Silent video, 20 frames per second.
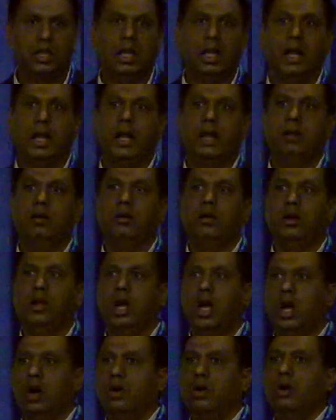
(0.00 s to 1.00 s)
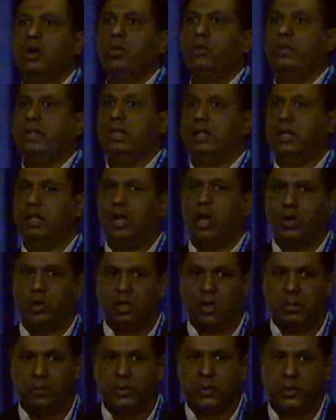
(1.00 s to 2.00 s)
And now with the cloud
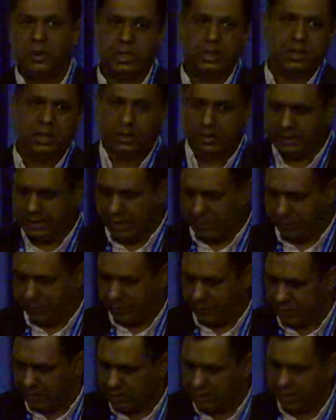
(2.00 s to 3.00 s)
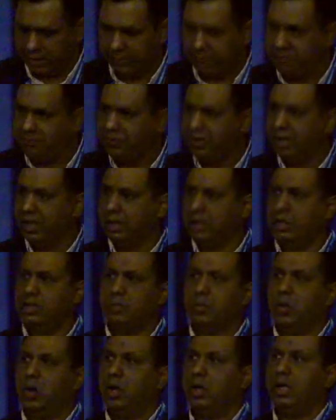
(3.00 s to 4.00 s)
computing capability, this
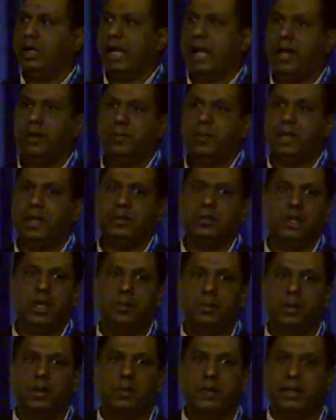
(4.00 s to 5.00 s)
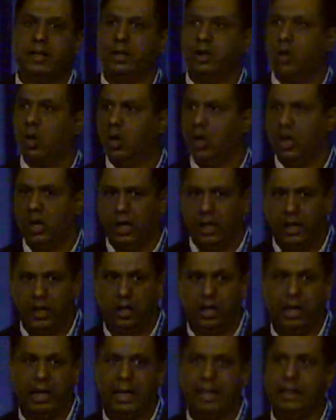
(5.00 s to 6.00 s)
model can be implemented online,
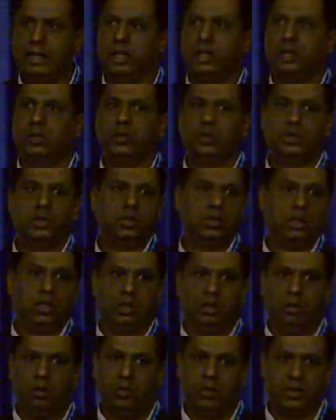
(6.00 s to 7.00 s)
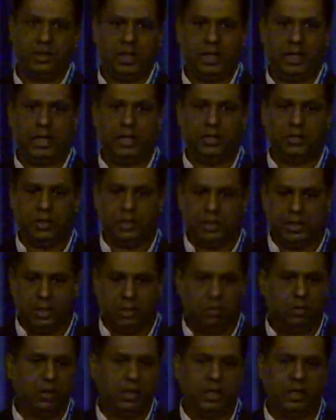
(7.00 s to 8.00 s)
and the users or growers, they can just say,
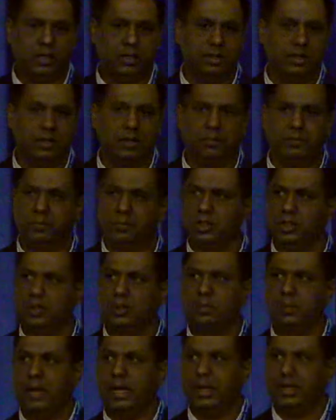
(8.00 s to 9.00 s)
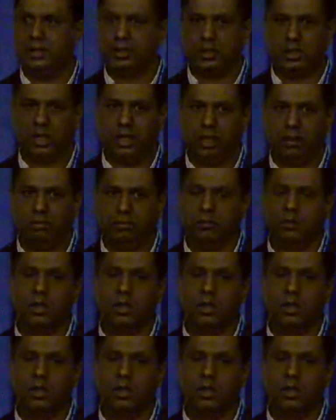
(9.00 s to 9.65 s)
okay, this is my starting